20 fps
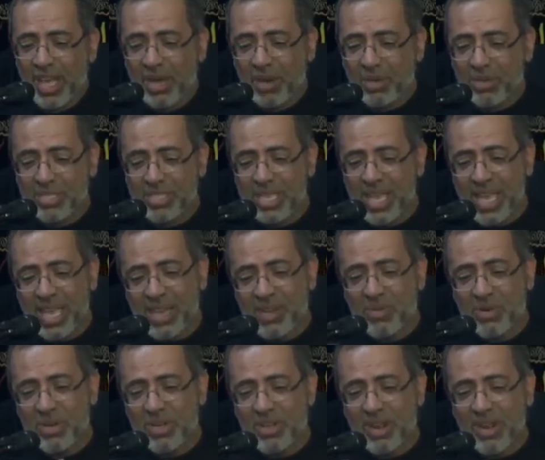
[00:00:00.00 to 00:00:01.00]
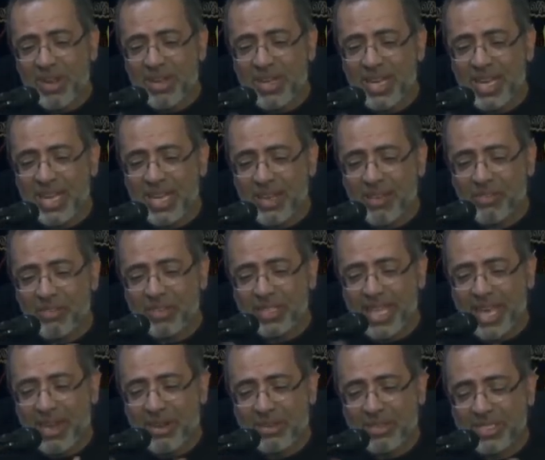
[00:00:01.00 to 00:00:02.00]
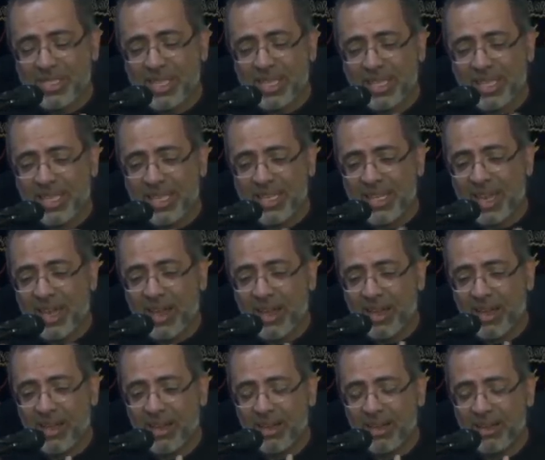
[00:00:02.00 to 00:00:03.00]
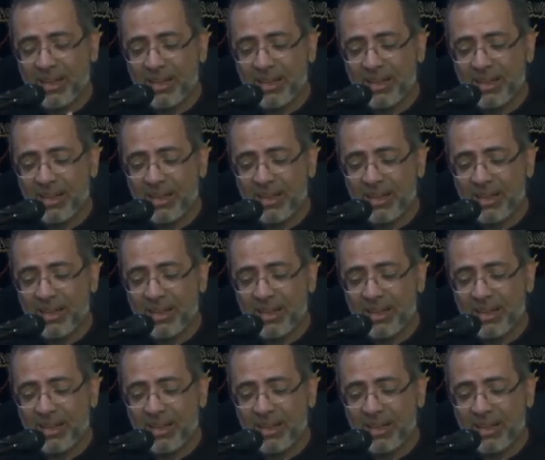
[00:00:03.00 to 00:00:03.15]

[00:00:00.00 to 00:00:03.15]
Hussein would not leave without Sakina